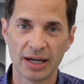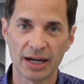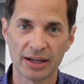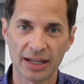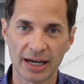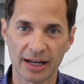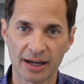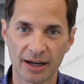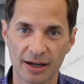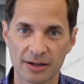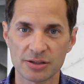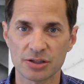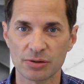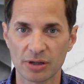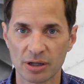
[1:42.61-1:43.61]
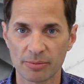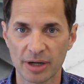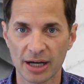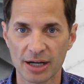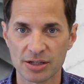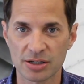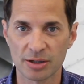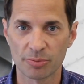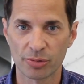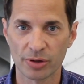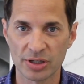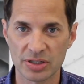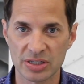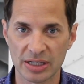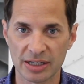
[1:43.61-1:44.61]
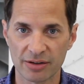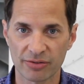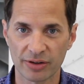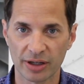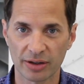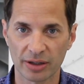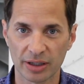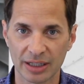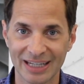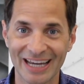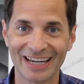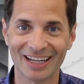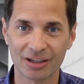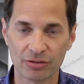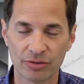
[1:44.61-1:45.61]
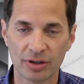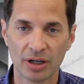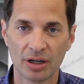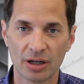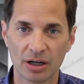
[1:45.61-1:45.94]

and that had, as you can imagine, a pretty significantly negative